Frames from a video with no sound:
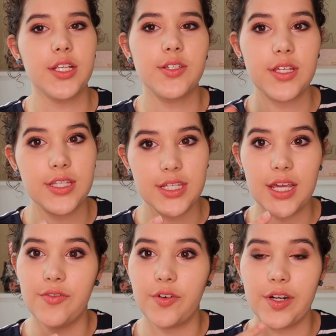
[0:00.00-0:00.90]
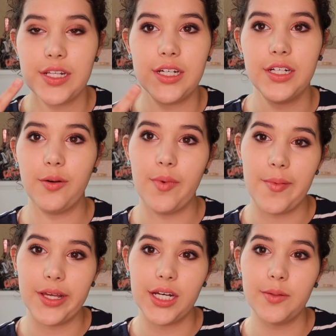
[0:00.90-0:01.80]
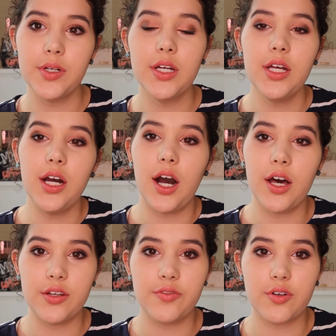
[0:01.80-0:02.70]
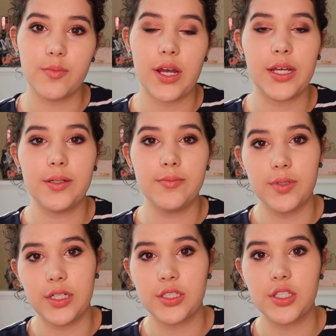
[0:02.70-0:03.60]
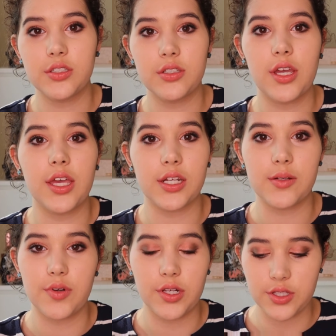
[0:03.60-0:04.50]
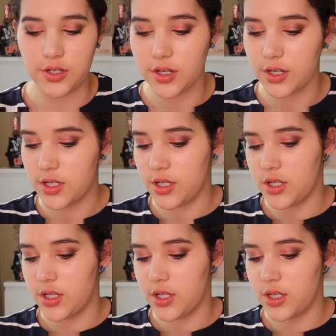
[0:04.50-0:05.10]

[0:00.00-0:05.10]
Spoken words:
As you can see, I've already done all my makeup, other for my blush and bronzer.